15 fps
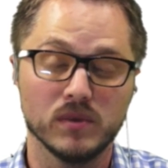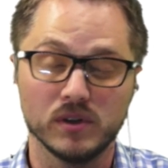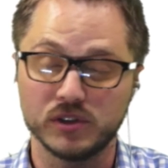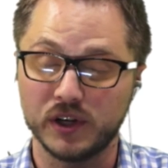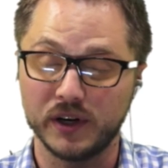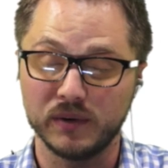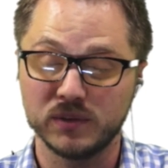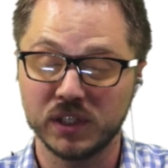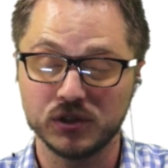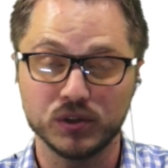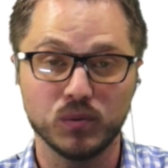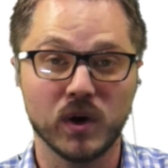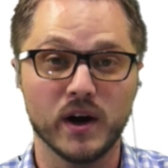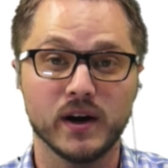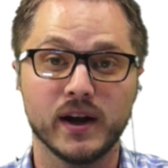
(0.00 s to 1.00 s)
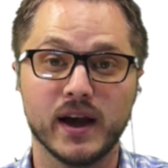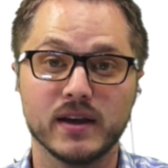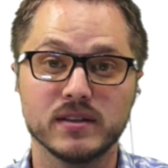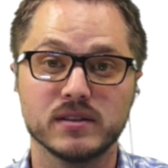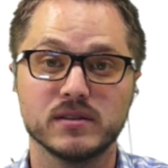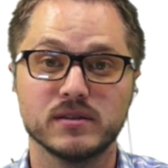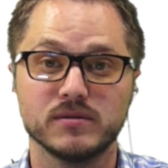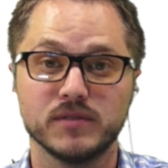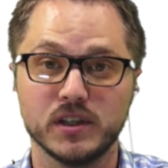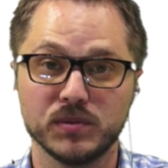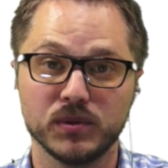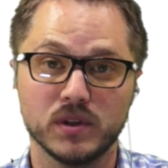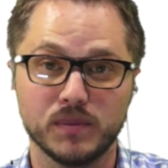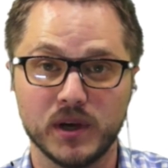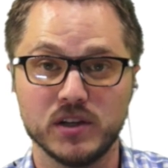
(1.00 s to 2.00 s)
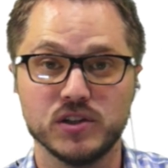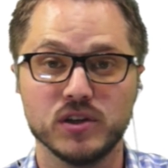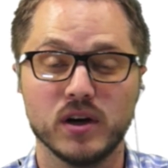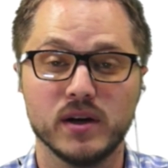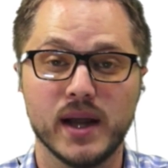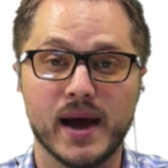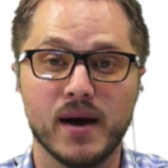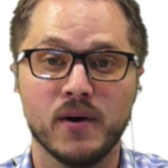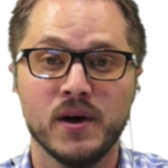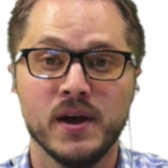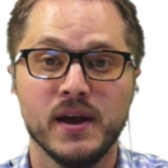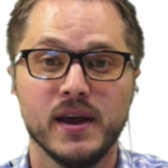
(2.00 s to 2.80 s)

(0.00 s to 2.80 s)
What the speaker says: Wirecast, Facebook, the page you're on now,